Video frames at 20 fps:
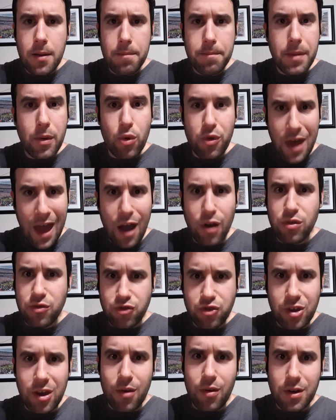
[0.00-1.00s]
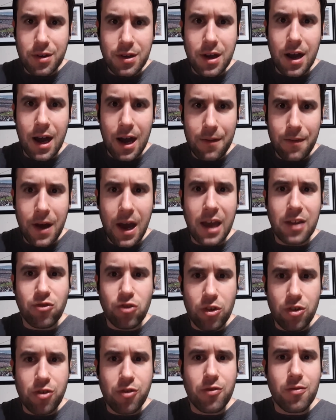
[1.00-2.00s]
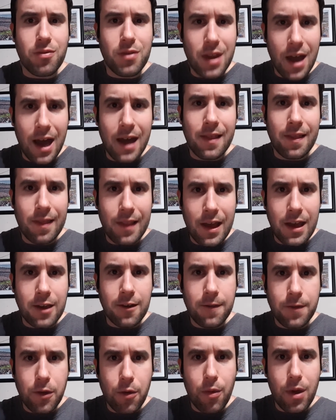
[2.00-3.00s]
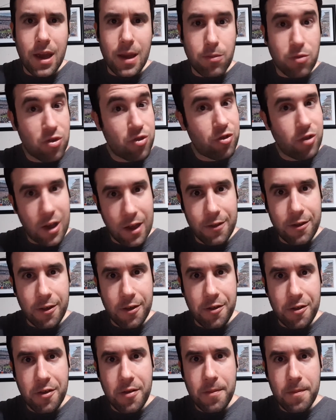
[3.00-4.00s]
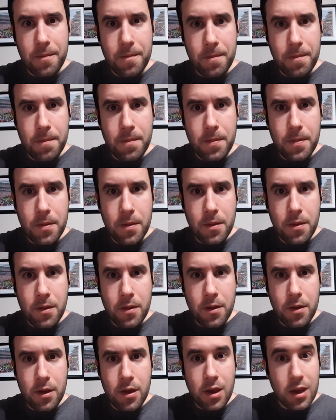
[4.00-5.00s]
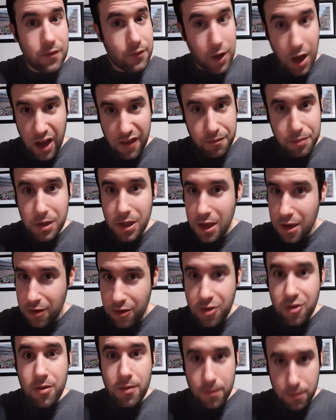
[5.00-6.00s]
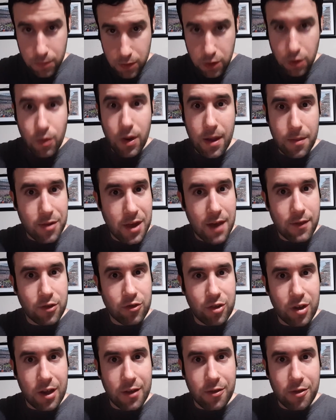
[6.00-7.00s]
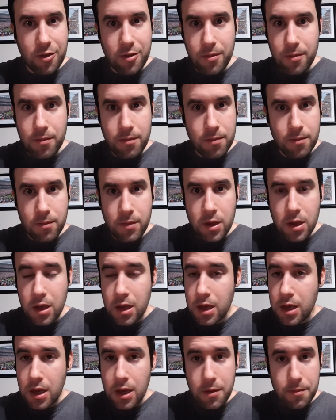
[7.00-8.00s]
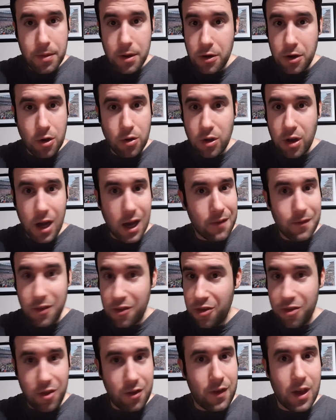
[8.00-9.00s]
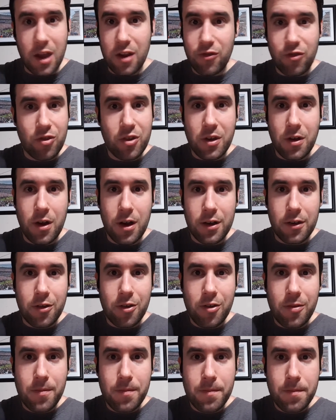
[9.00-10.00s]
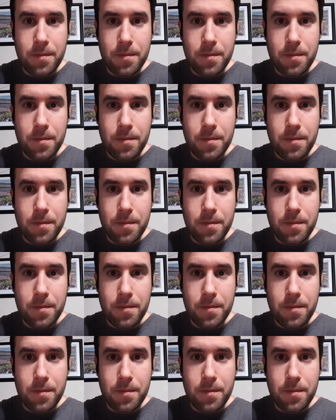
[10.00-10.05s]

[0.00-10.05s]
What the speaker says: But without Jared Goff, I just do not like the Rams' chances. If Goff plays, the Rams have a chance. But no Goff, this is advantage Seahawks.